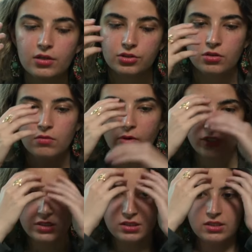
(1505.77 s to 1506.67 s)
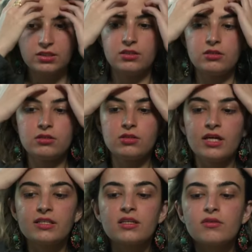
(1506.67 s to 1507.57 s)
So what do you think is a good
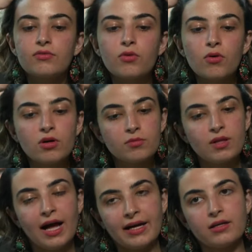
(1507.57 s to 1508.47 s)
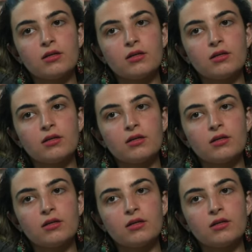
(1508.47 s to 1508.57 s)
idea for black?